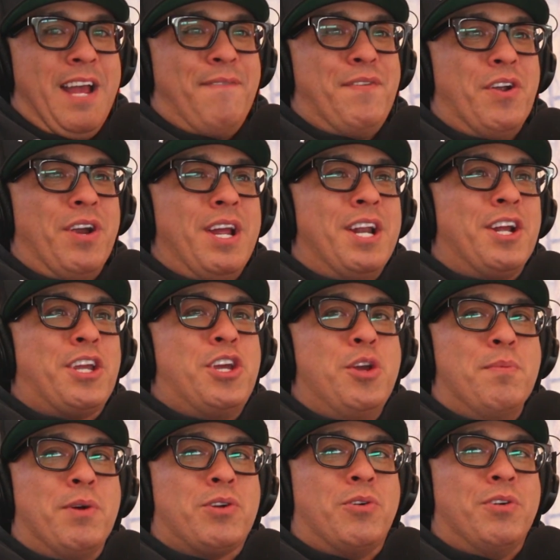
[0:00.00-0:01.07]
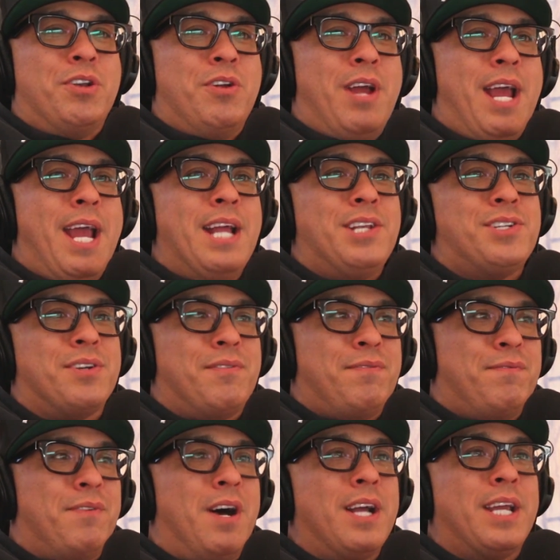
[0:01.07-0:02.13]
If you're in a cubicle and you hate your
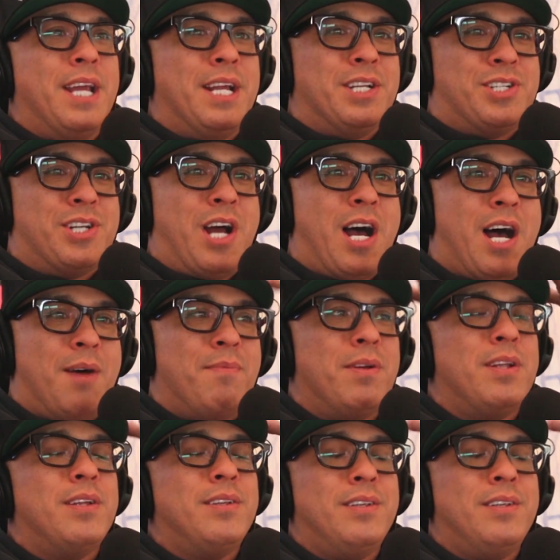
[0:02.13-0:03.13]
fucking job,